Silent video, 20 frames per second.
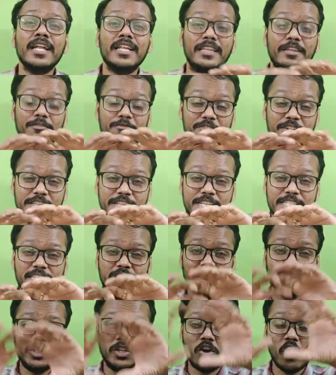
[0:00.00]
the
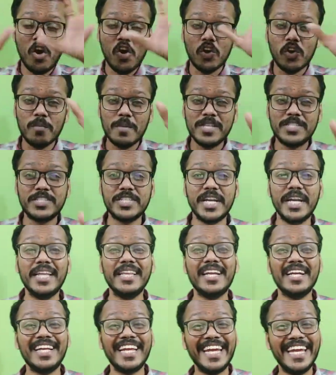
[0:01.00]
physician document
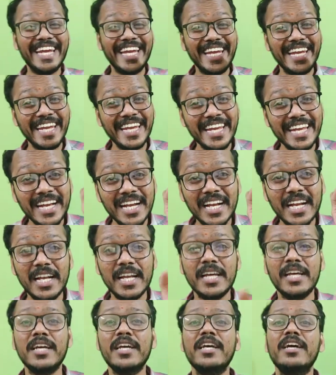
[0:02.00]
stating that
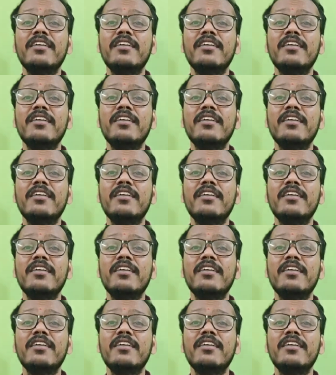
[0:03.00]
healed,